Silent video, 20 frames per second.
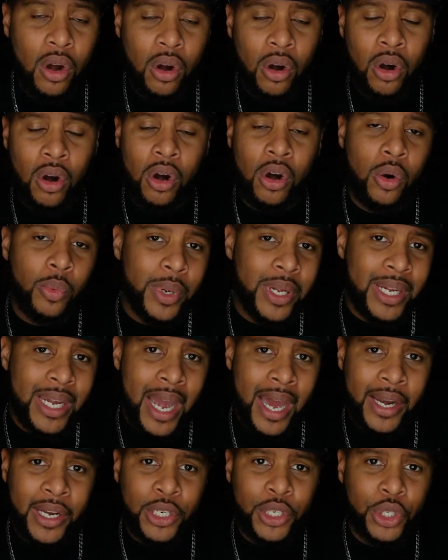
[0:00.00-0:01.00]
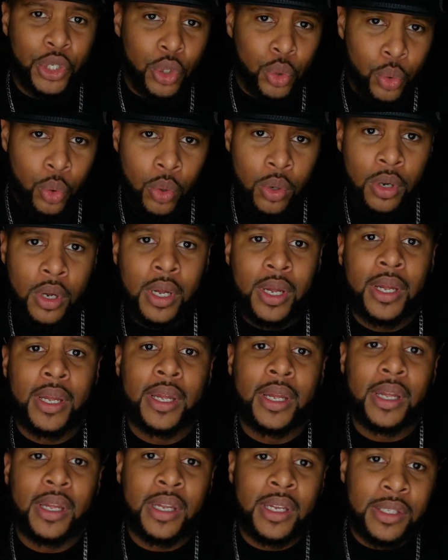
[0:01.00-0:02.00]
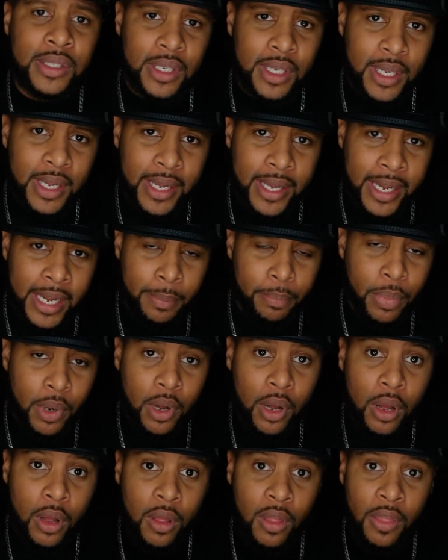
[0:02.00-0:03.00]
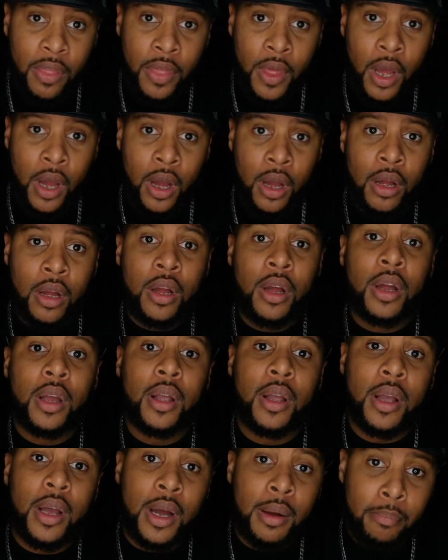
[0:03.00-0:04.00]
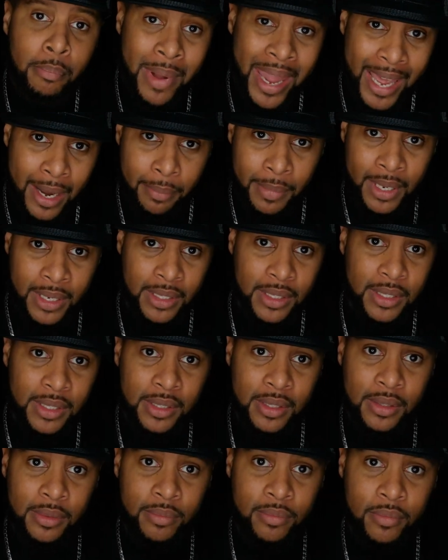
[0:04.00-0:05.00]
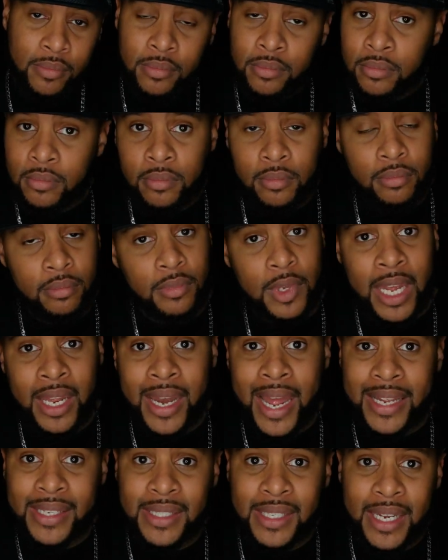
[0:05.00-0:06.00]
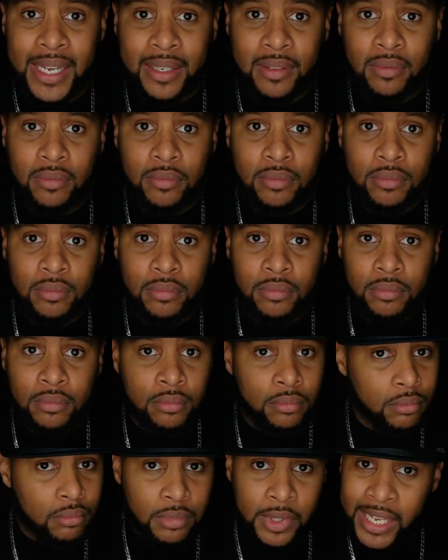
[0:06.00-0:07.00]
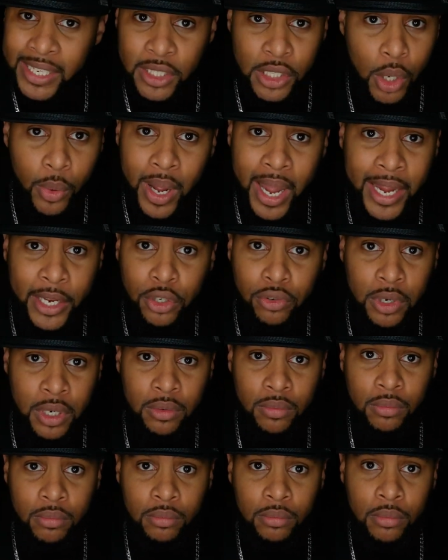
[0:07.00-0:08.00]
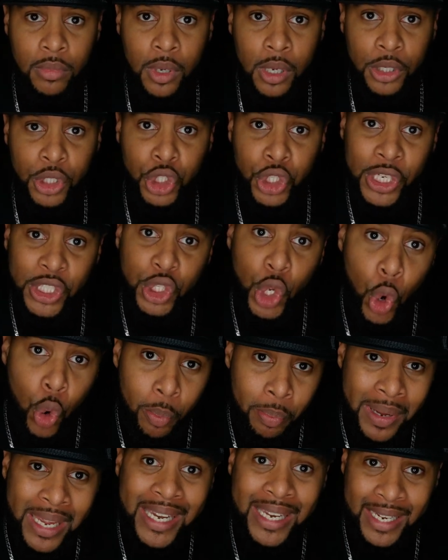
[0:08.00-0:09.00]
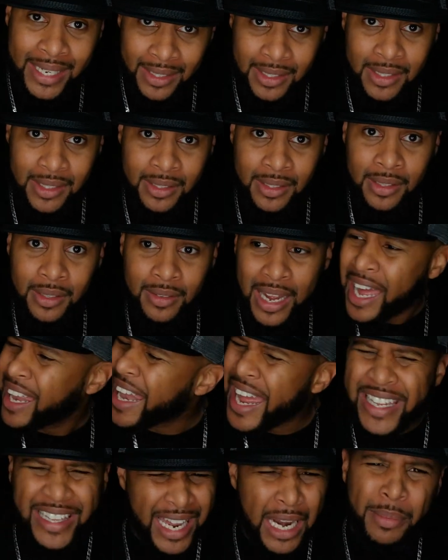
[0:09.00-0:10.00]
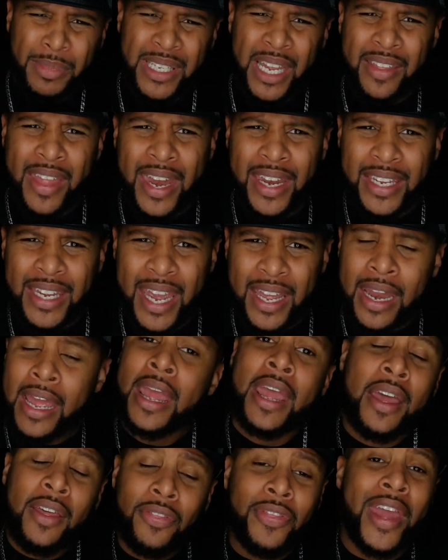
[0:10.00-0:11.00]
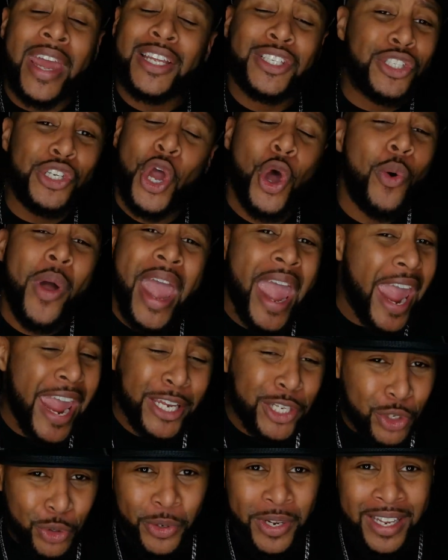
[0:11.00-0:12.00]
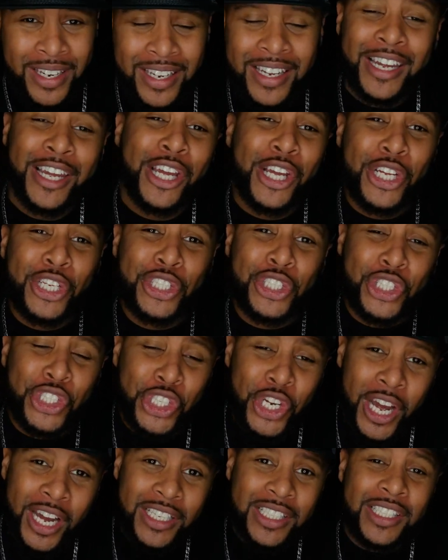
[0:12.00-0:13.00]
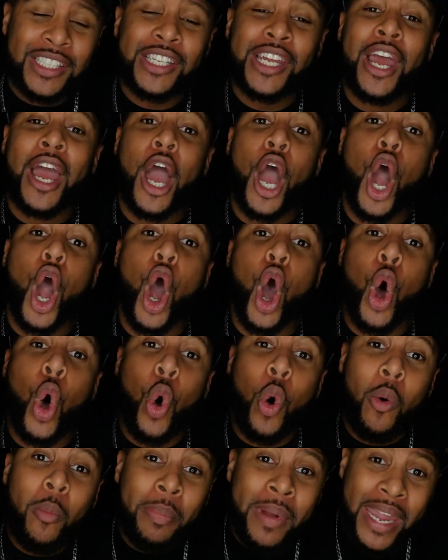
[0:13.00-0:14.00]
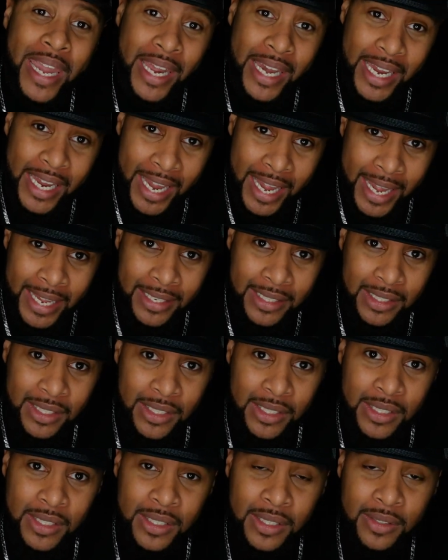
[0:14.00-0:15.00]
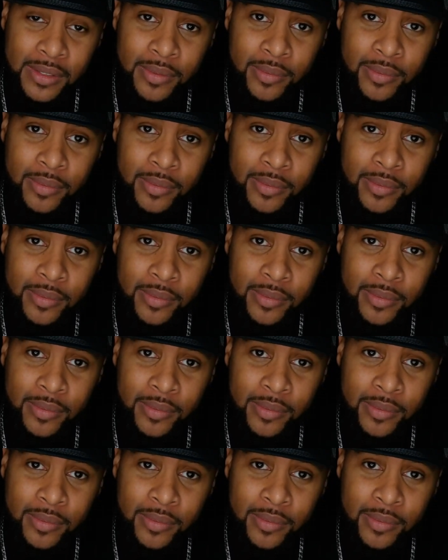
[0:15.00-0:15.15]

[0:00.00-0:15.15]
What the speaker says: All we got to do is keep the commandments. And that's it. There's no hatred, just obedience. I like that. I'm going to say that again. There's no hatred, just obedience.